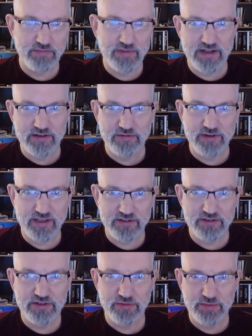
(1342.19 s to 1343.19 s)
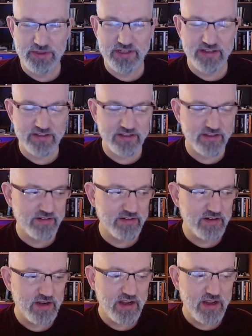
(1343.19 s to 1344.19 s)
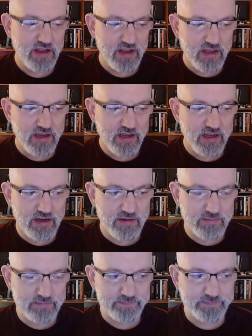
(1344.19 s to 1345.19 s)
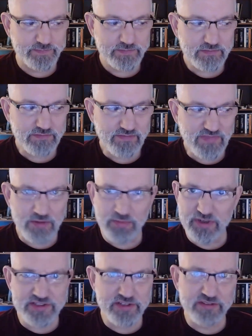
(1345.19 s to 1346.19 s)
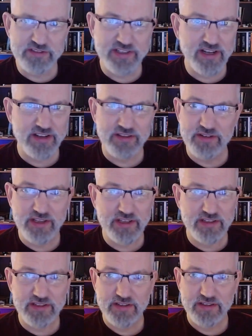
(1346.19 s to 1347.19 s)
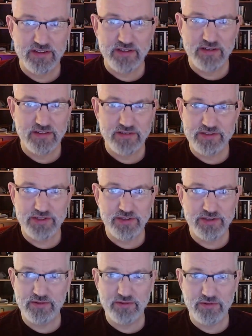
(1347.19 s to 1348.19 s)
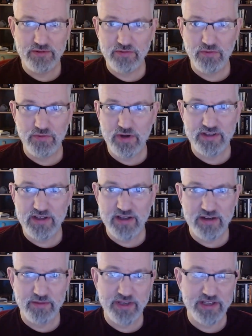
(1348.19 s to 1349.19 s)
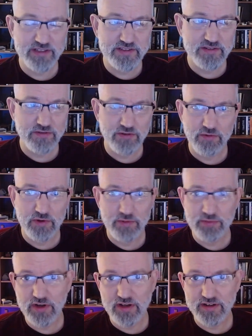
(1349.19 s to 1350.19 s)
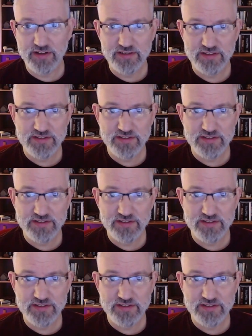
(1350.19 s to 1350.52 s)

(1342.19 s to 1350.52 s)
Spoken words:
But I don't want to get too pedantic here. But it's certainly not unique to one kind of mix or one product.